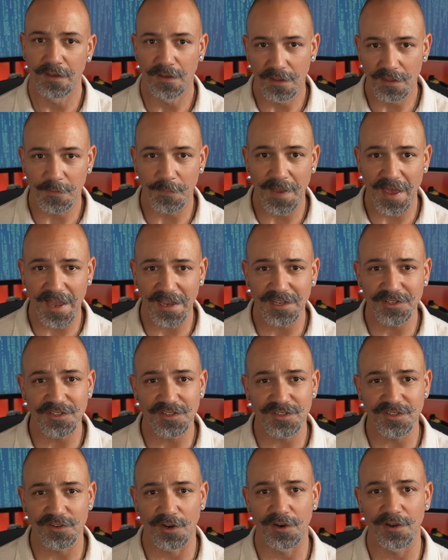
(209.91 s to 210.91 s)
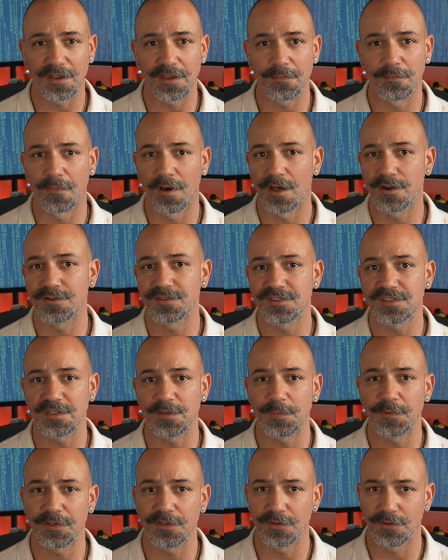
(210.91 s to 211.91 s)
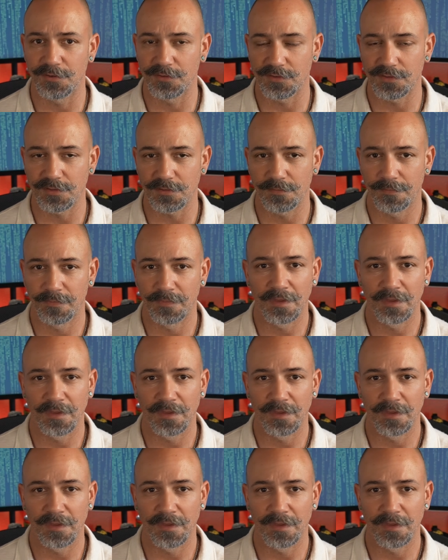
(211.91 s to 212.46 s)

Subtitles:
The packages target modern CPUs.